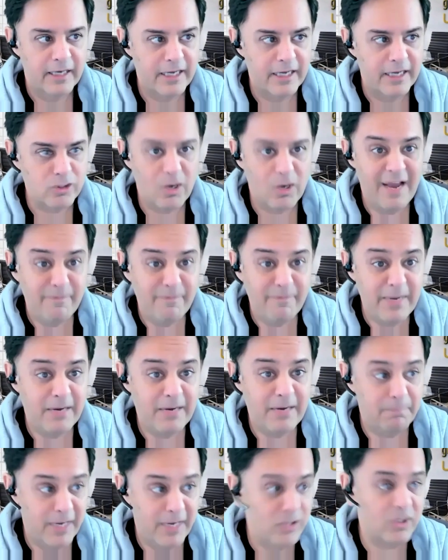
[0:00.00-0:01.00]
And so I've
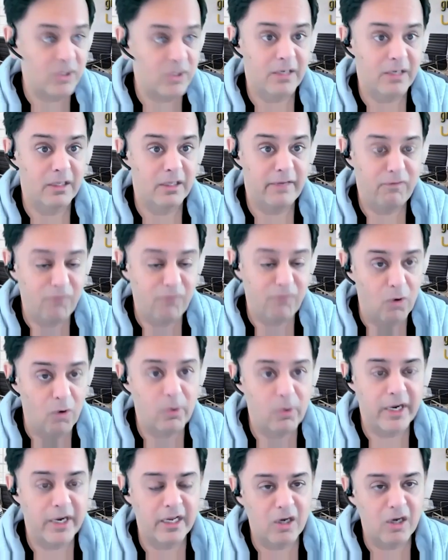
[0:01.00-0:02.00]
been basically
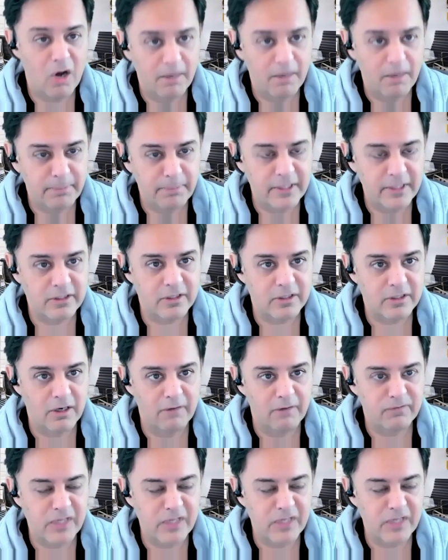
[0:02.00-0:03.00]
forwarding copies
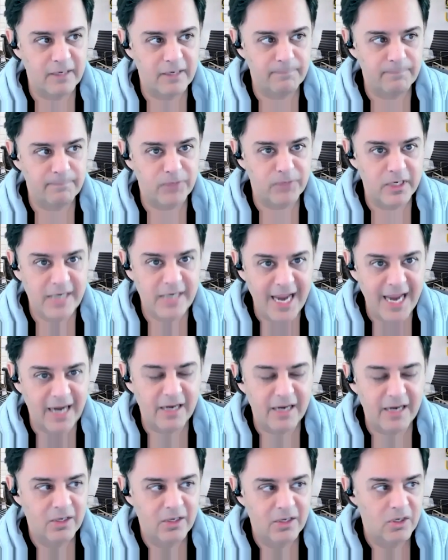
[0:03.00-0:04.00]
of the, the
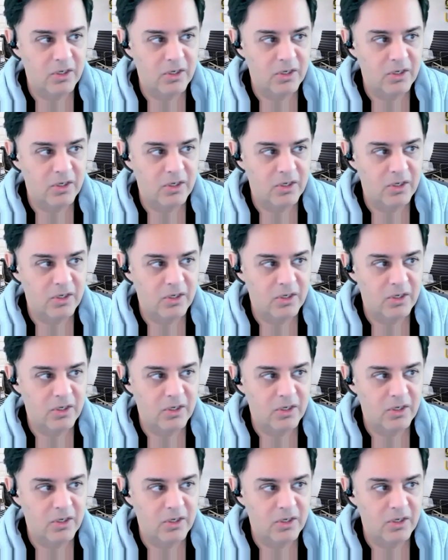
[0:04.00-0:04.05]
deck